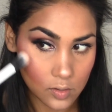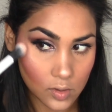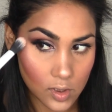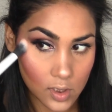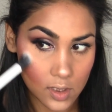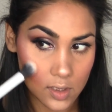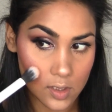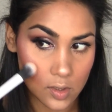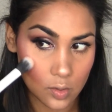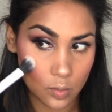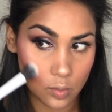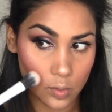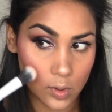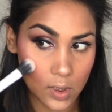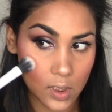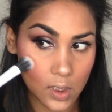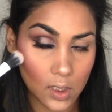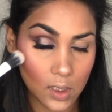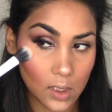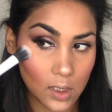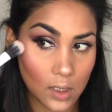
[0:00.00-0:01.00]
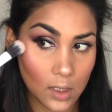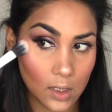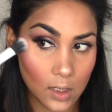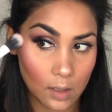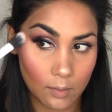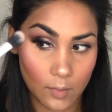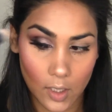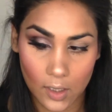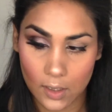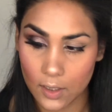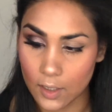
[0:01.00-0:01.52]
Just really
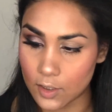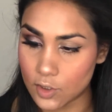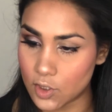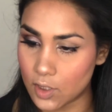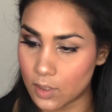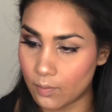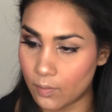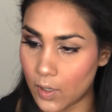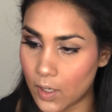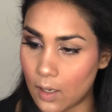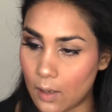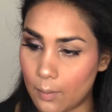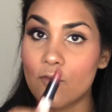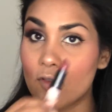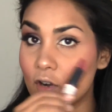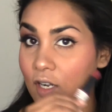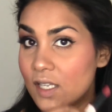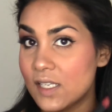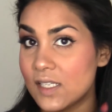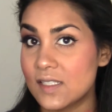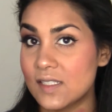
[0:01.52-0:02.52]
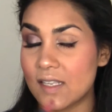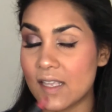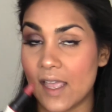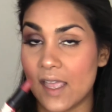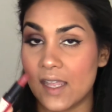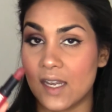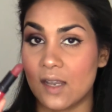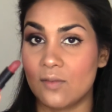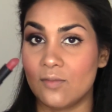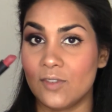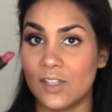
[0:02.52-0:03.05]
make that shit pop. For this
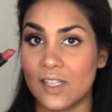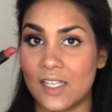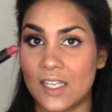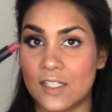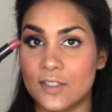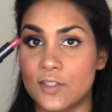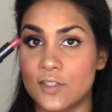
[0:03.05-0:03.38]
side, I'm really